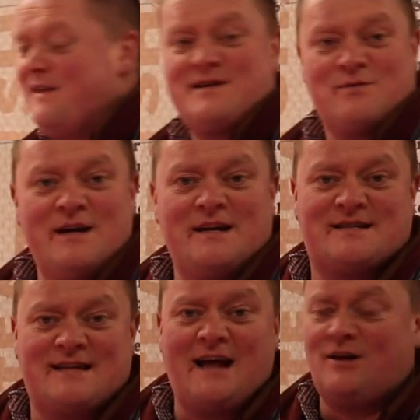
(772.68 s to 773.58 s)
this week's
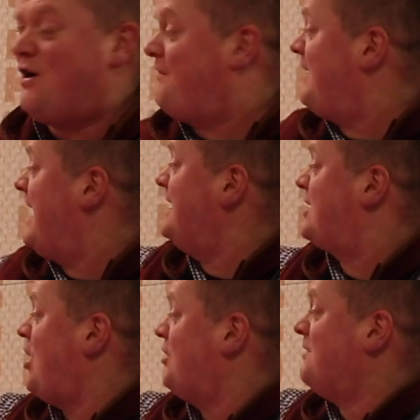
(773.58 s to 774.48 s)
sale. Don't forget your
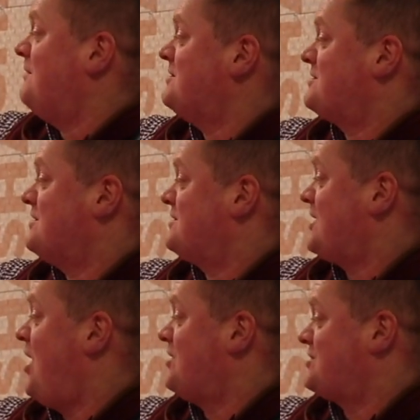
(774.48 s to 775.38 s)
condiments and
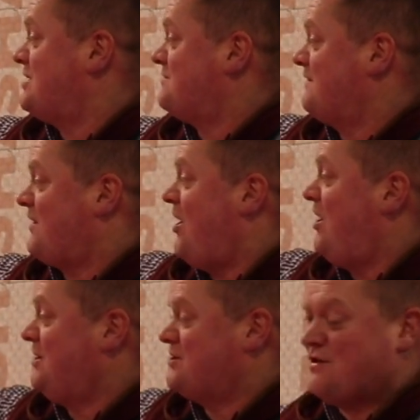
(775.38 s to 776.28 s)
sauces. We've got
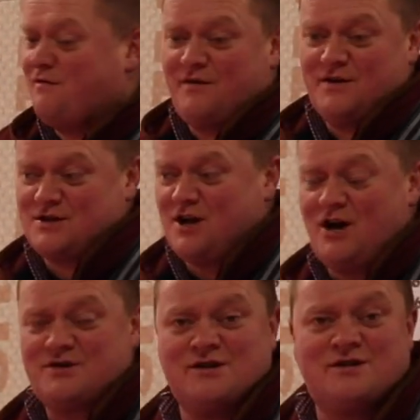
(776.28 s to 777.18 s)
all your stuff at
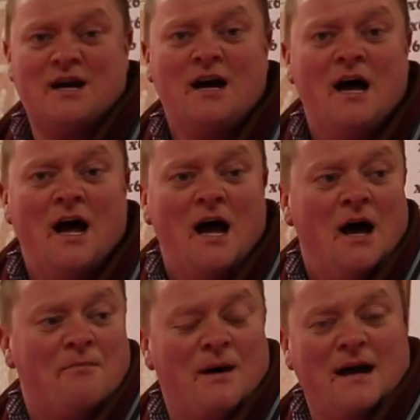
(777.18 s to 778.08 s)
sauces.
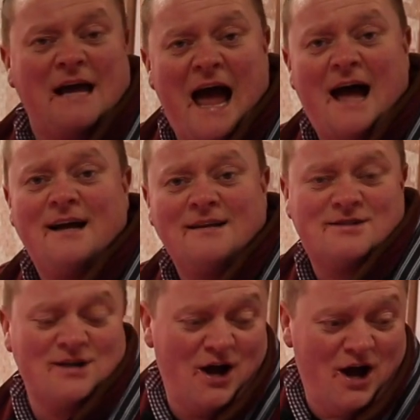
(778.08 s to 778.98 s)
But yeah,
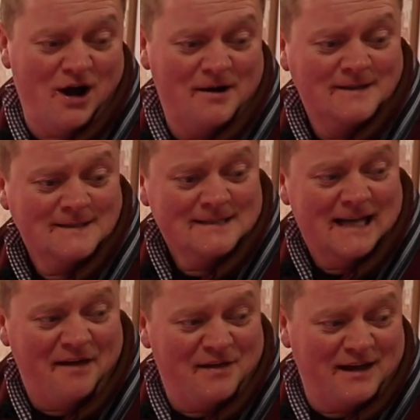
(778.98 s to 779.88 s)
so
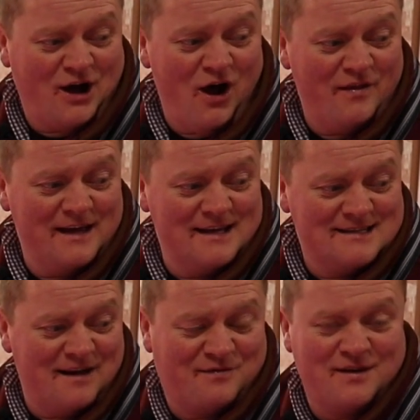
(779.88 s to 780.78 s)
I think all there is
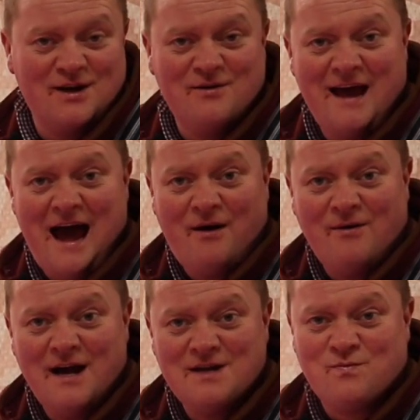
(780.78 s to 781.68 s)
left to do
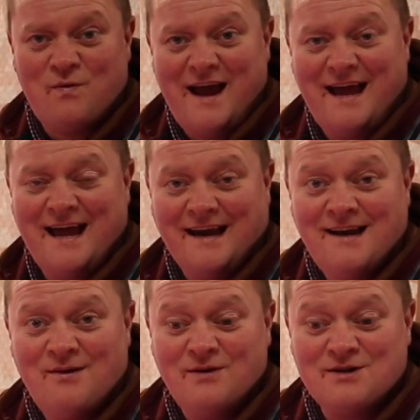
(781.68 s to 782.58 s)
now is weigh
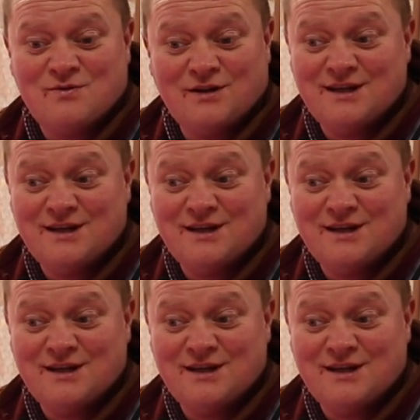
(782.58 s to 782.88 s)
in, which will